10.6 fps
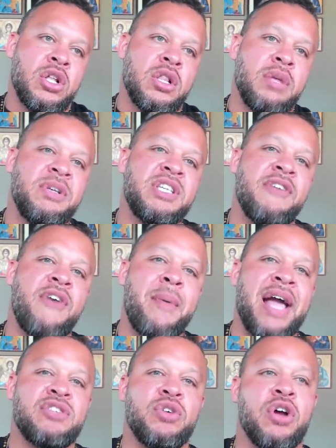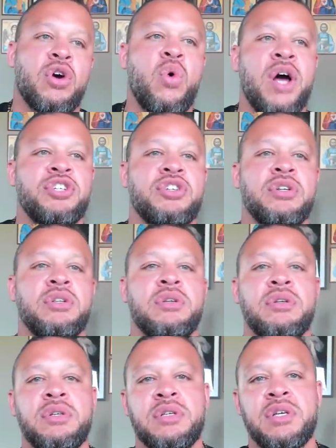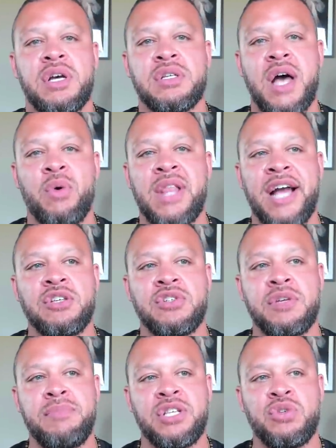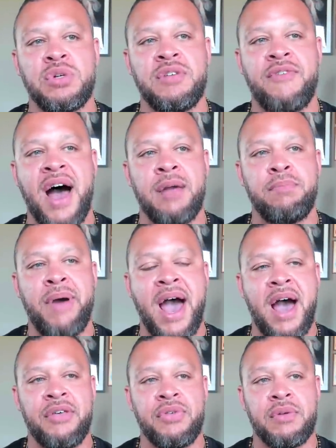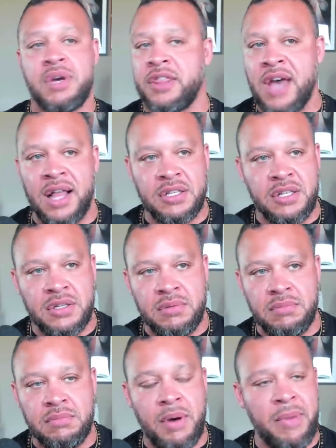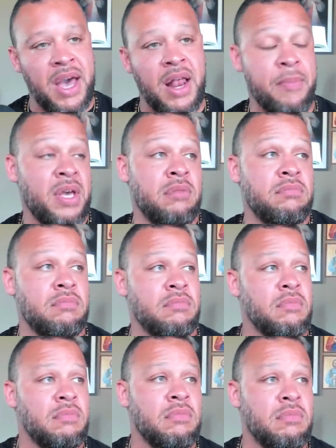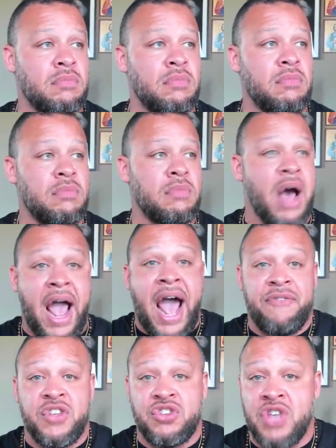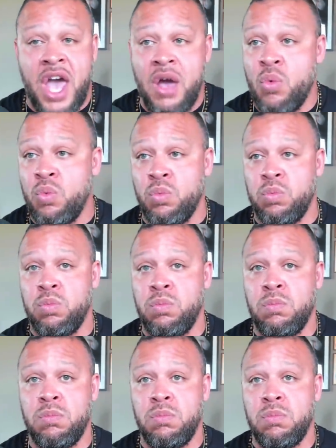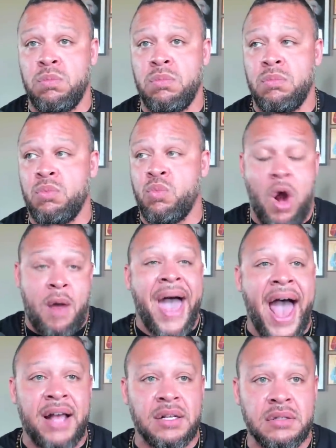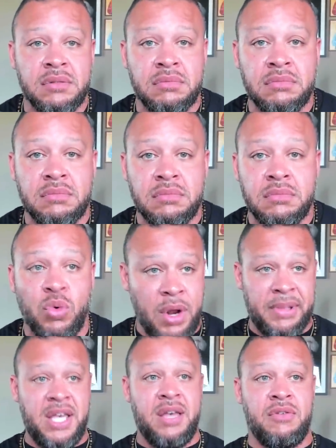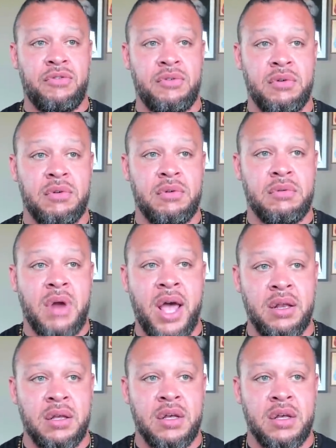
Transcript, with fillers: Let me see if I'm answering your question. He says, I would like to submit to a divine path. Catholicism, my man. I mean, I have to say where I'm at, what I believe, right?